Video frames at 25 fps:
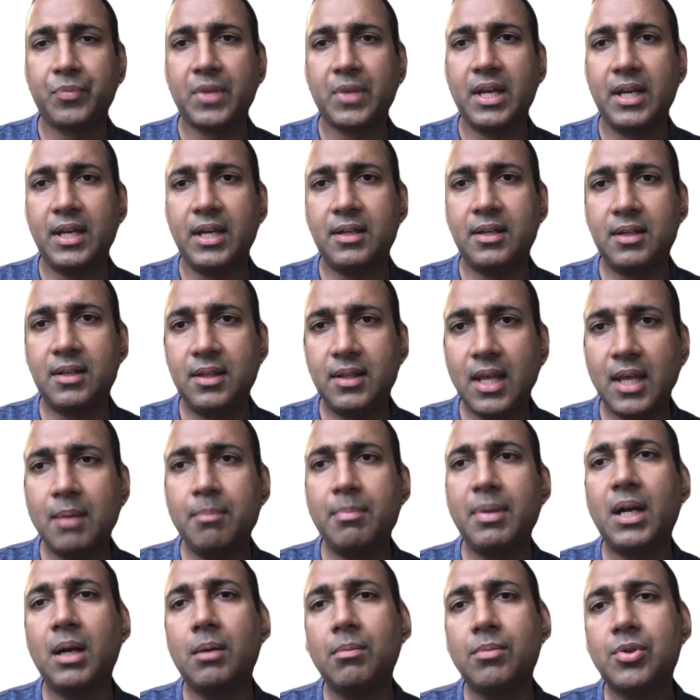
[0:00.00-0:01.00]
it then
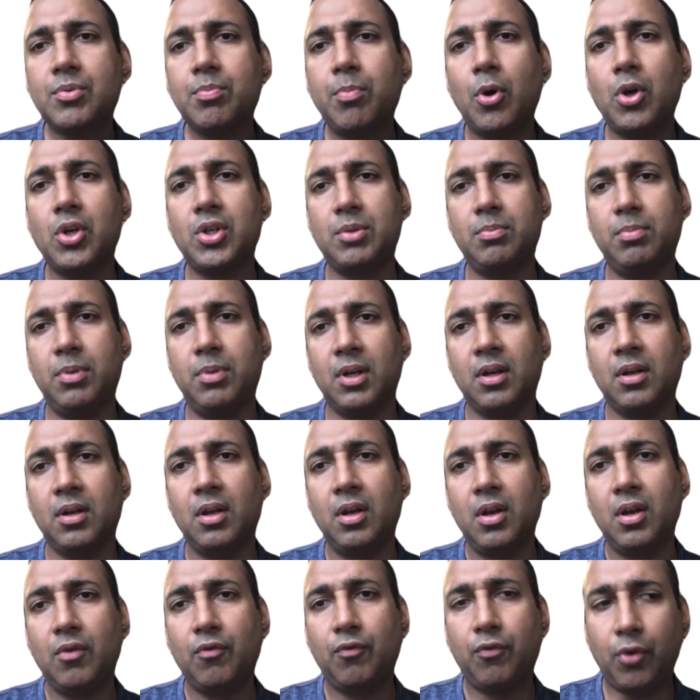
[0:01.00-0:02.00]
becomes possible
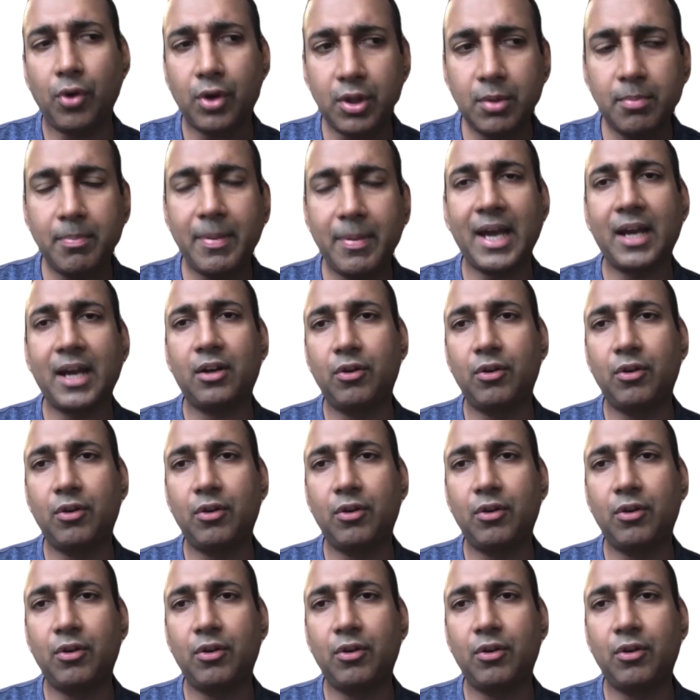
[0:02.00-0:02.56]
for the bank